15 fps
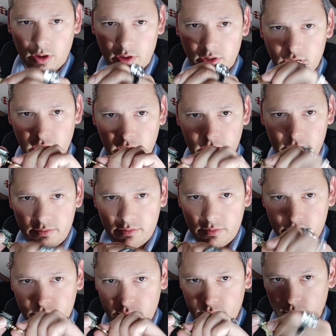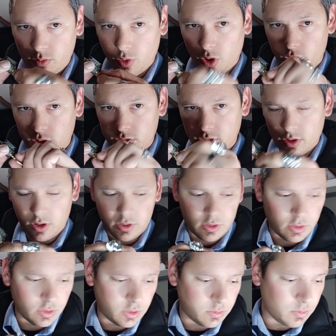in. Works nice and
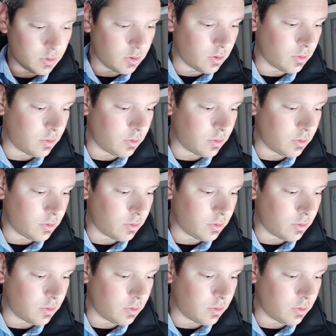smooth.